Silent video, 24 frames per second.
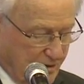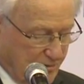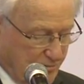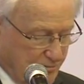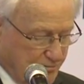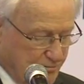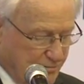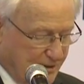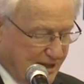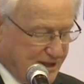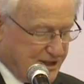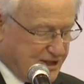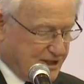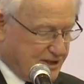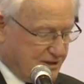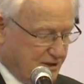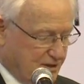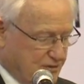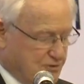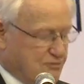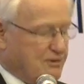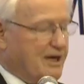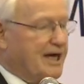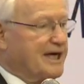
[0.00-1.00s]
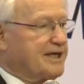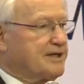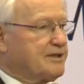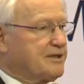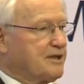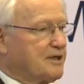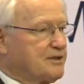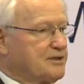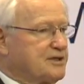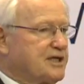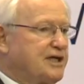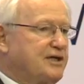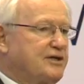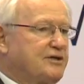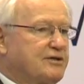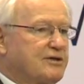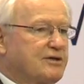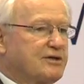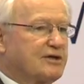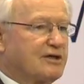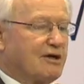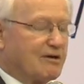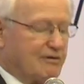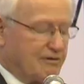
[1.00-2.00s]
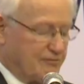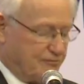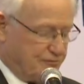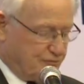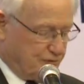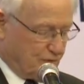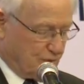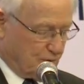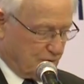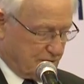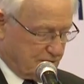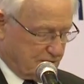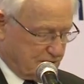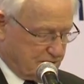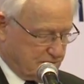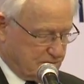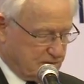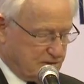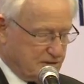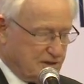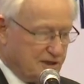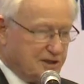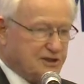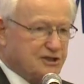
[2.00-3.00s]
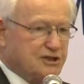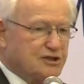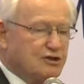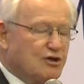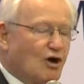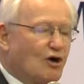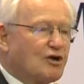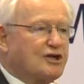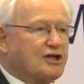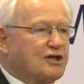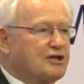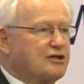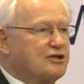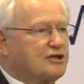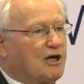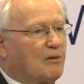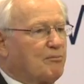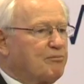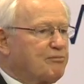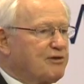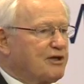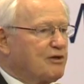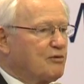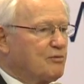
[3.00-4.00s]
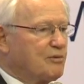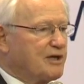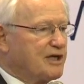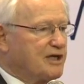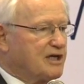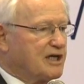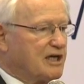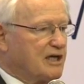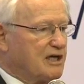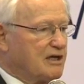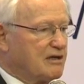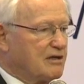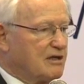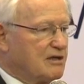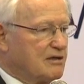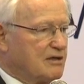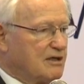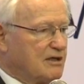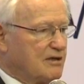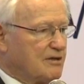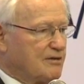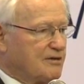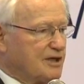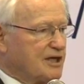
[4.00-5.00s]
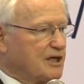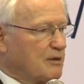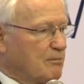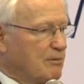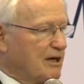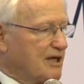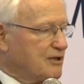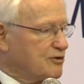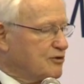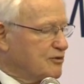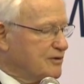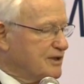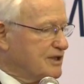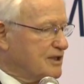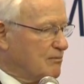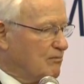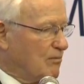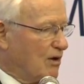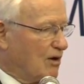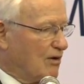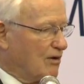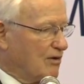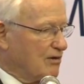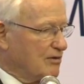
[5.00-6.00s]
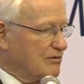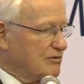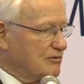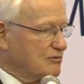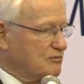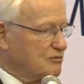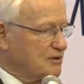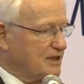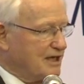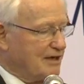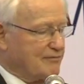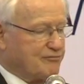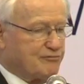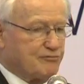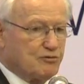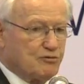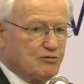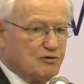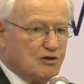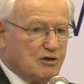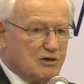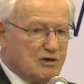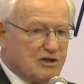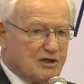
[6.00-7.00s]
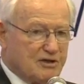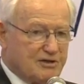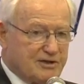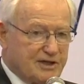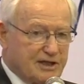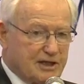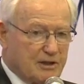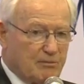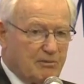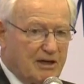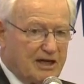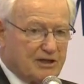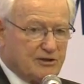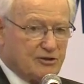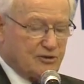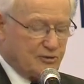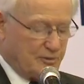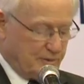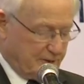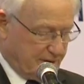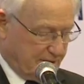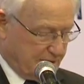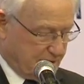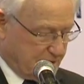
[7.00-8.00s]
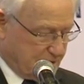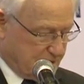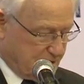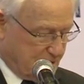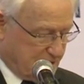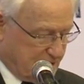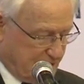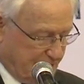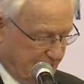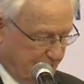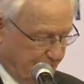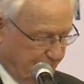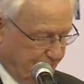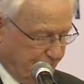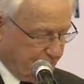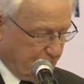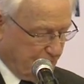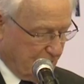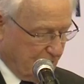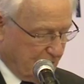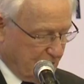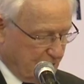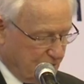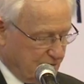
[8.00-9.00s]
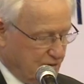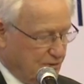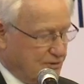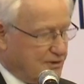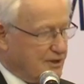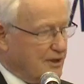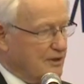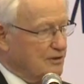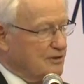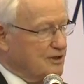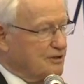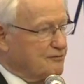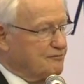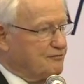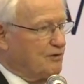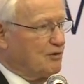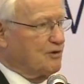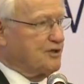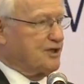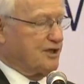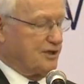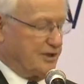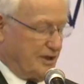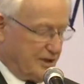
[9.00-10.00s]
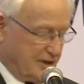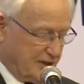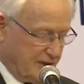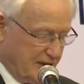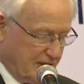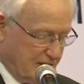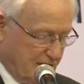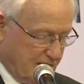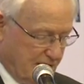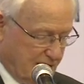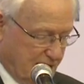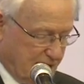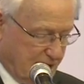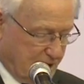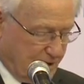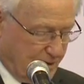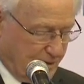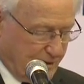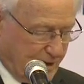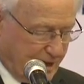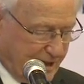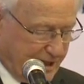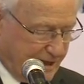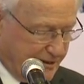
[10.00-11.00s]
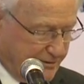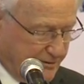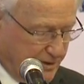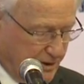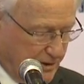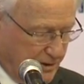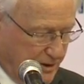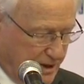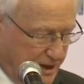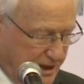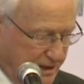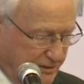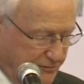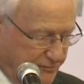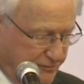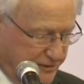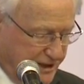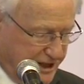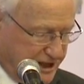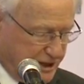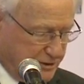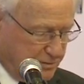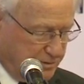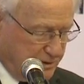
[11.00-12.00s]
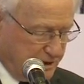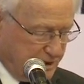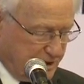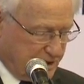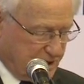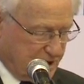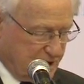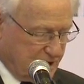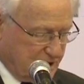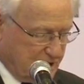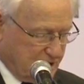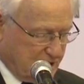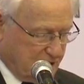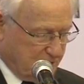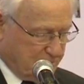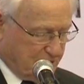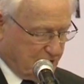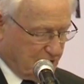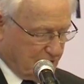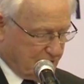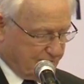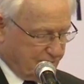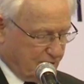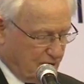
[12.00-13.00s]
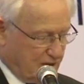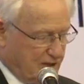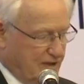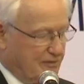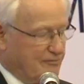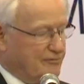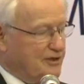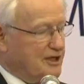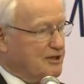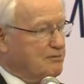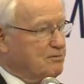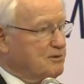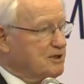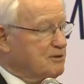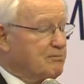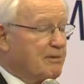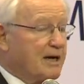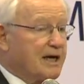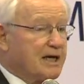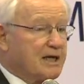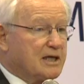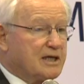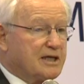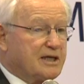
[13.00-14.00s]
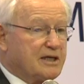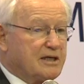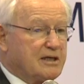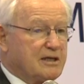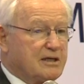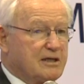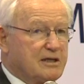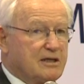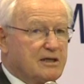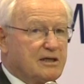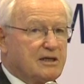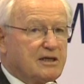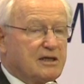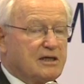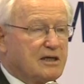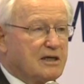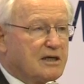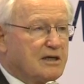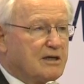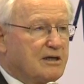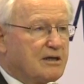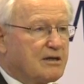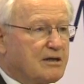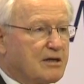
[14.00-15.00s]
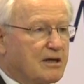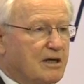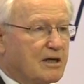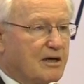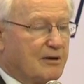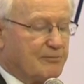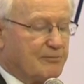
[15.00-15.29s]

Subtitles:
Must attract attention going forward. It's not something we can think about doing tomorrow. We have to think about doing it today. New Zealand is fortunate in that our early investments, because of early investments, mainly in